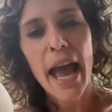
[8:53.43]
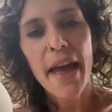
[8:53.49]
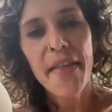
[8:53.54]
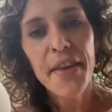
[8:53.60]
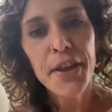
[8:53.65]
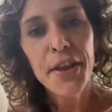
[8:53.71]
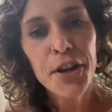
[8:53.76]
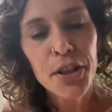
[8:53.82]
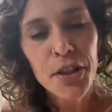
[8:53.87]

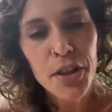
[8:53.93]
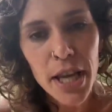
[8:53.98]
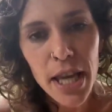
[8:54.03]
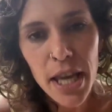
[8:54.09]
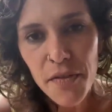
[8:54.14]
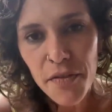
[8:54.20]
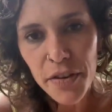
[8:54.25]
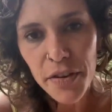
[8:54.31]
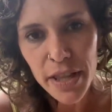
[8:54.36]
And then you're
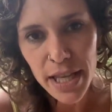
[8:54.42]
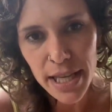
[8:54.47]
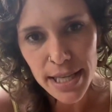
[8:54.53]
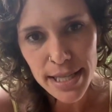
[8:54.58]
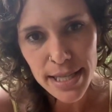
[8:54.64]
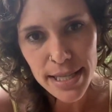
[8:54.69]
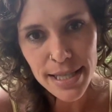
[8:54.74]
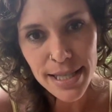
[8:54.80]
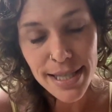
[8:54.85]
looking for
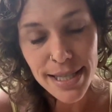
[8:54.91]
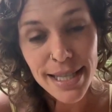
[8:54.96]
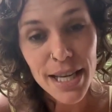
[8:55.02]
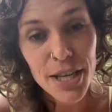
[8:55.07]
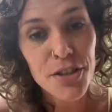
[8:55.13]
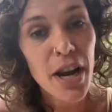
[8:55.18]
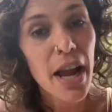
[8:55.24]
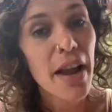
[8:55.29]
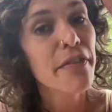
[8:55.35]
this to
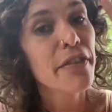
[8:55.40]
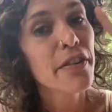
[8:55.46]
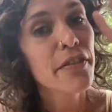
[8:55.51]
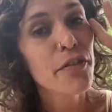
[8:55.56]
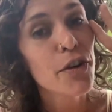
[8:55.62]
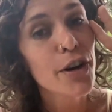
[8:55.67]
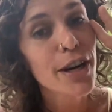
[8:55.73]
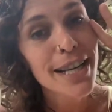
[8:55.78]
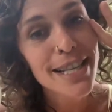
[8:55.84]
stay dry for
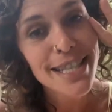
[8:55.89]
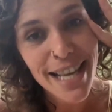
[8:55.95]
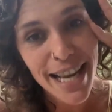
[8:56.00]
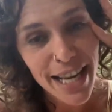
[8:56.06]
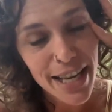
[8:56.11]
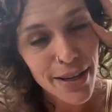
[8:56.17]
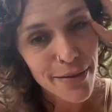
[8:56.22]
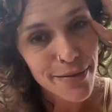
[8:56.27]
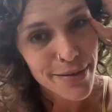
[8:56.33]
4
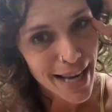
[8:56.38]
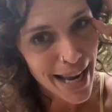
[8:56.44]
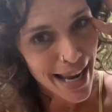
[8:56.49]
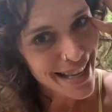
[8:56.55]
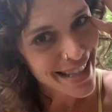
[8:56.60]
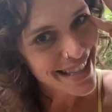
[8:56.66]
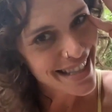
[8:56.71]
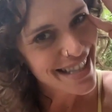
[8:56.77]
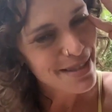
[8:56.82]
consecutive
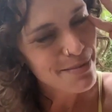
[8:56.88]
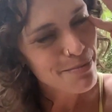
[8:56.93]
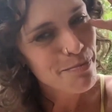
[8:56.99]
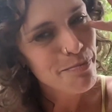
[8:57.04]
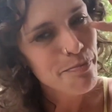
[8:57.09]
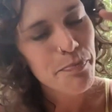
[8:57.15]
days.